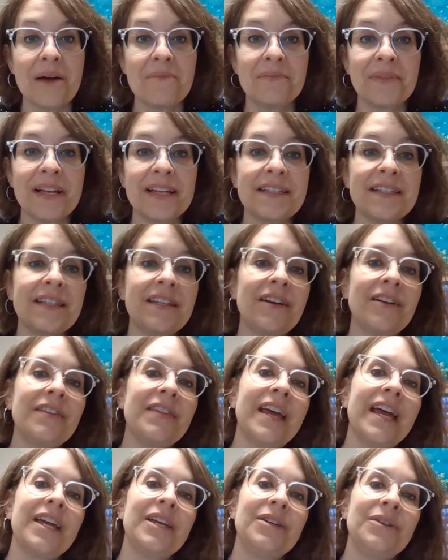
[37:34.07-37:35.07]
Blessed are
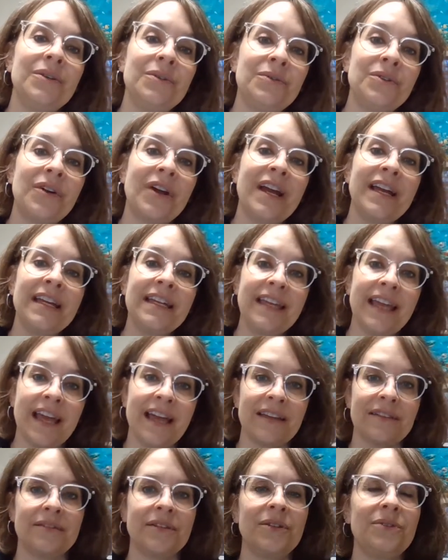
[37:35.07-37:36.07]
they who try
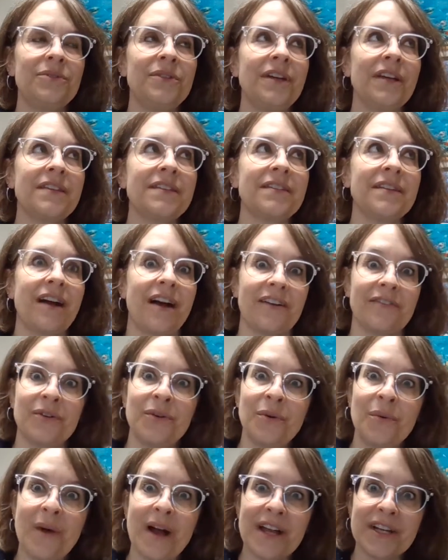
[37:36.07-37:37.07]
again, who dust off,
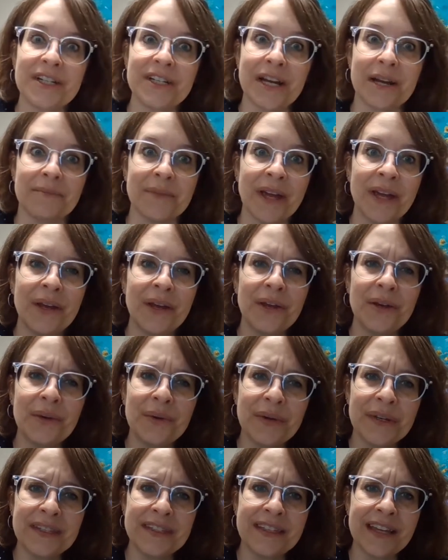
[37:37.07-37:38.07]
who wash up, who
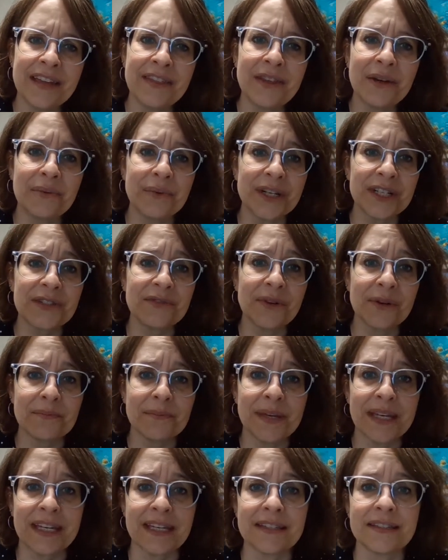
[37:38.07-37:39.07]
extend the wish for
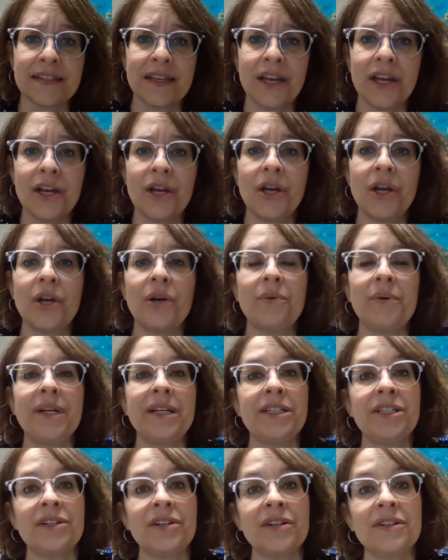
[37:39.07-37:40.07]
peace, who
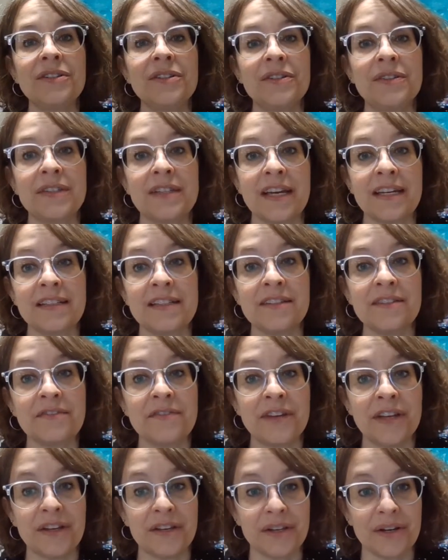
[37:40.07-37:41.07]
return to sites of
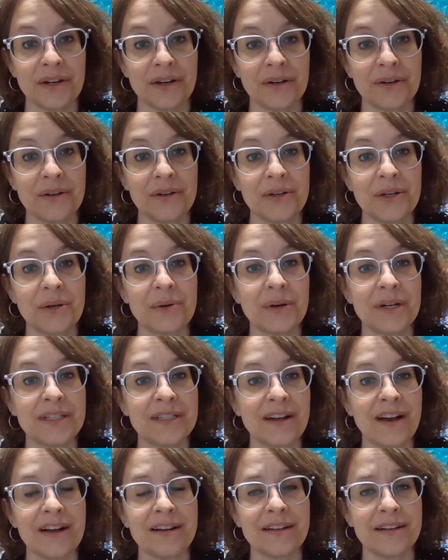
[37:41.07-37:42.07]
failure, who are
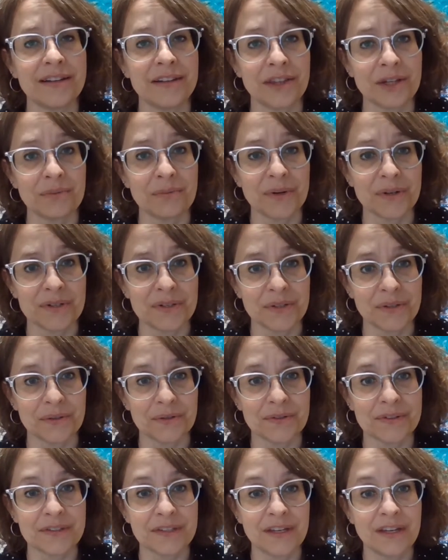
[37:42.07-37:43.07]
dogged in their
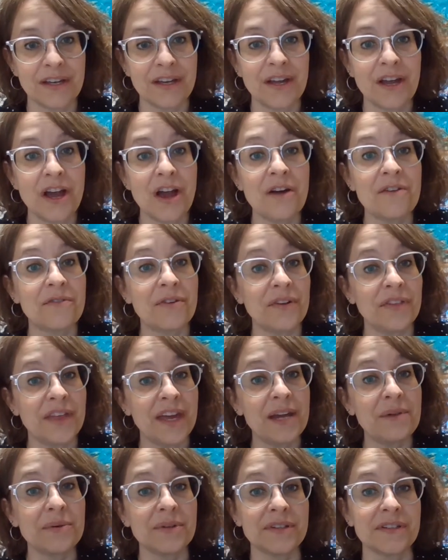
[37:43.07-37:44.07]
pursuits, for
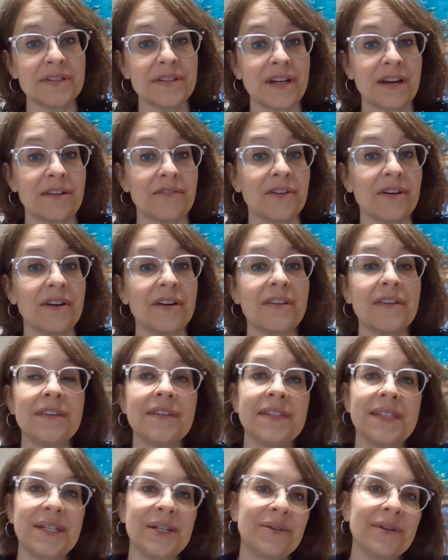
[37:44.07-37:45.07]
they will discover the
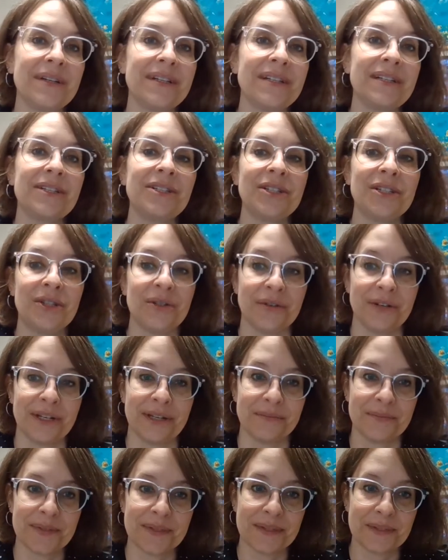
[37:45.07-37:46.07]
secret to
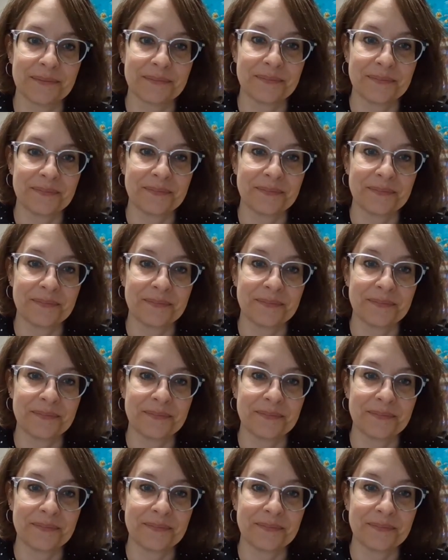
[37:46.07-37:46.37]
dreams.